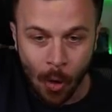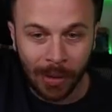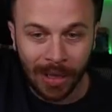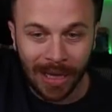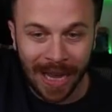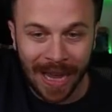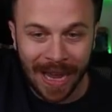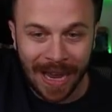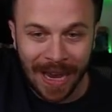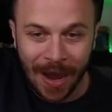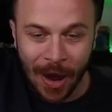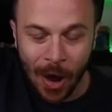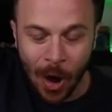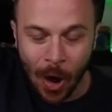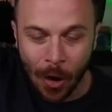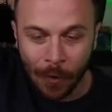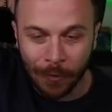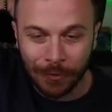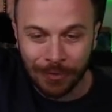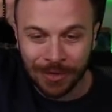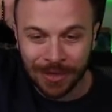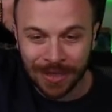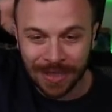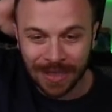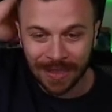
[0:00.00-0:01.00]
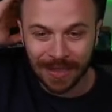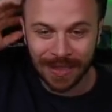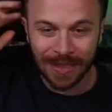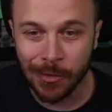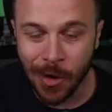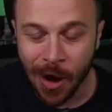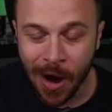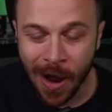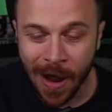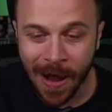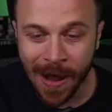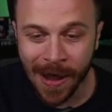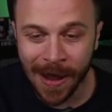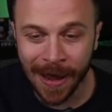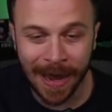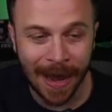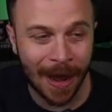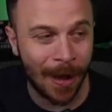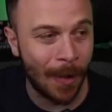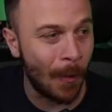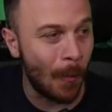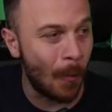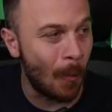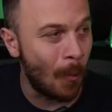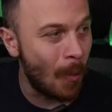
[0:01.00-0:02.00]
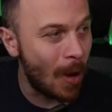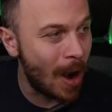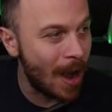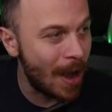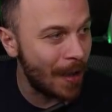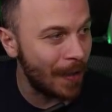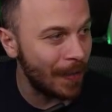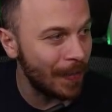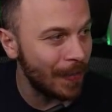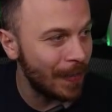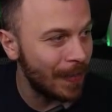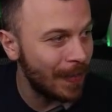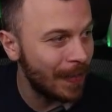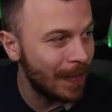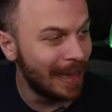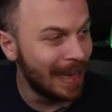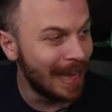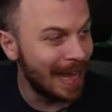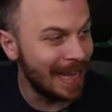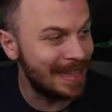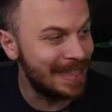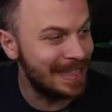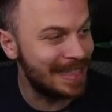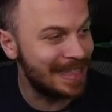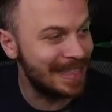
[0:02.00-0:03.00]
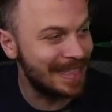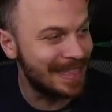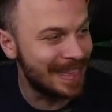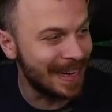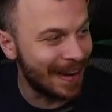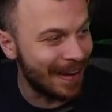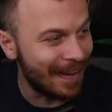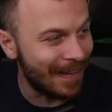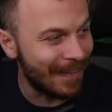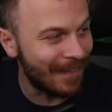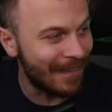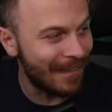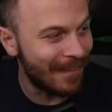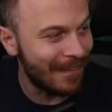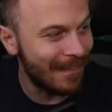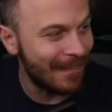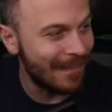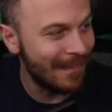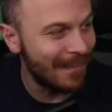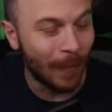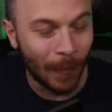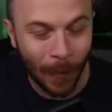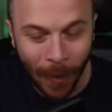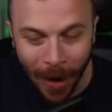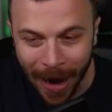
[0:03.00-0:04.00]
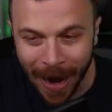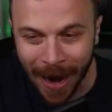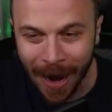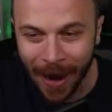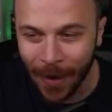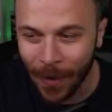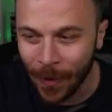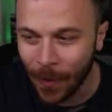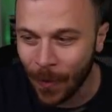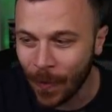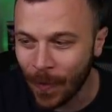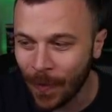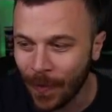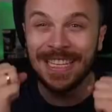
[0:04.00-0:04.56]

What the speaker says: Playoffs, rank 1. Let's go. Wow.